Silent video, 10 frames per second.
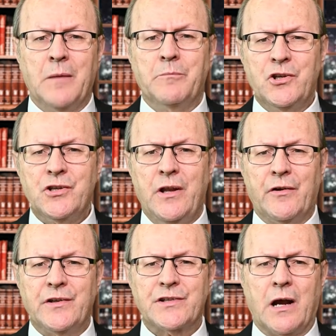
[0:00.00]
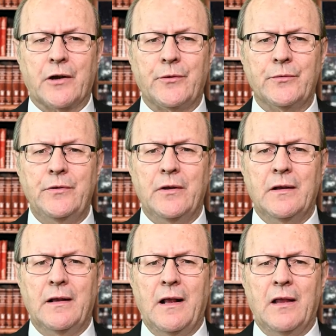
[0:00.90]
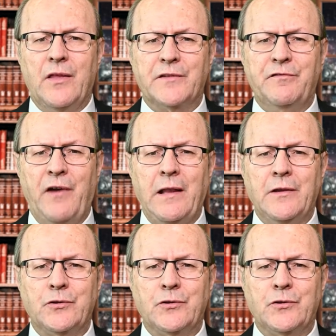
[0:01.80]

Missionaries argued that failing